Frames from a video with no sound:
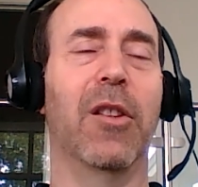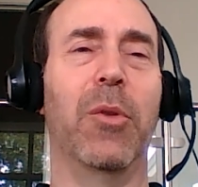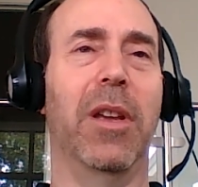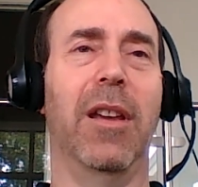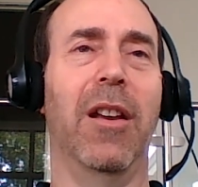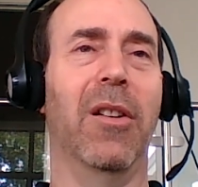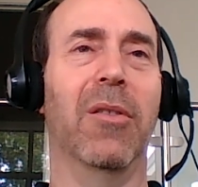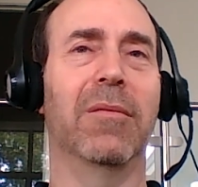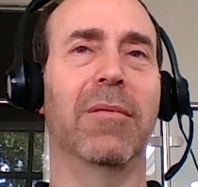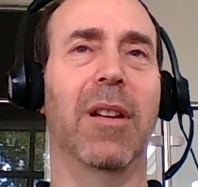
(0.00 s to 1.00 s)
including
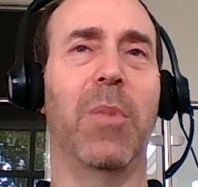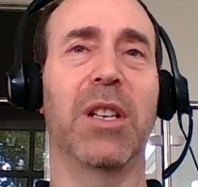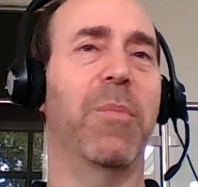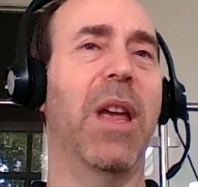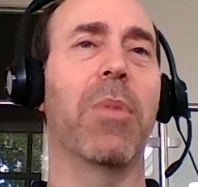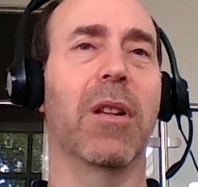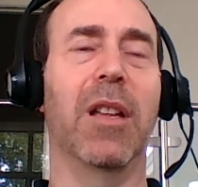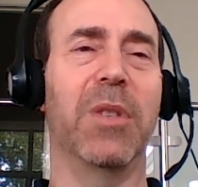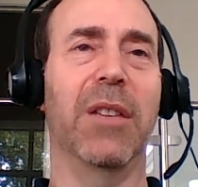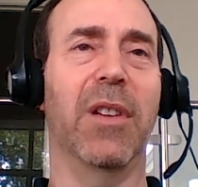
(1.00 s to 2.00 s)
a bunch of paper
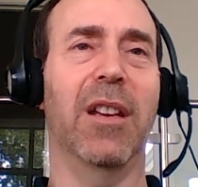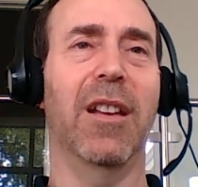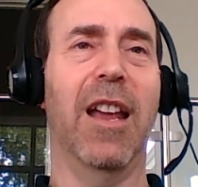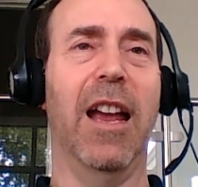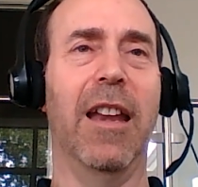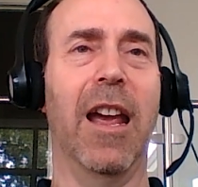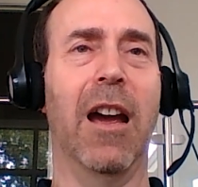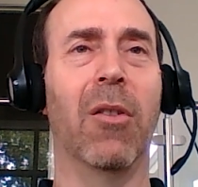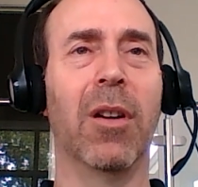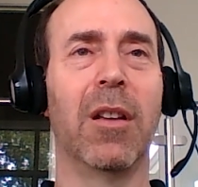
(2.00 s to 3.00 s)
clips even. And
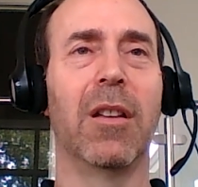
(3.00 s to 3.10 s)
now,